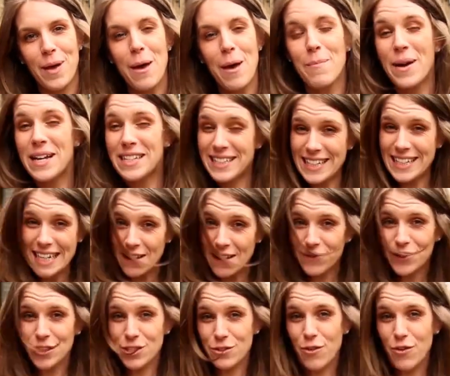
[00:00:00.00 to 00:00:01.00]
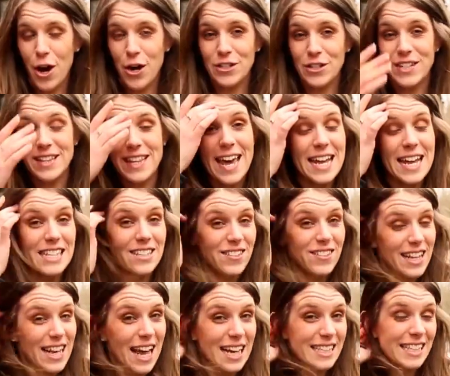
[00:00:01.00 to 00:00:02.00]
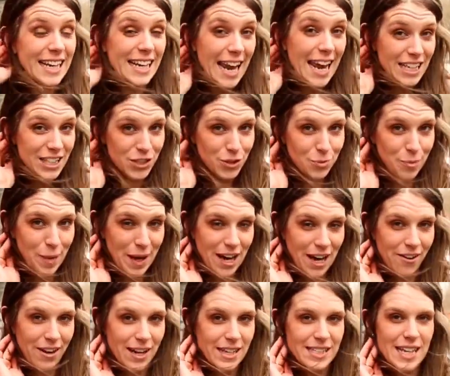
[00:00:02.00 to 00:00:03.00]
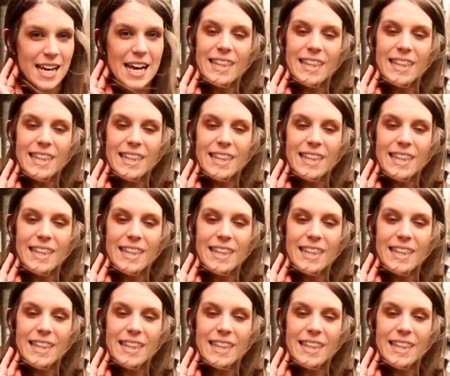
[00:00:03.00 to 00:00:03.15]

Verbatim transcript: but as sea levels rose at the end of the last glacial period,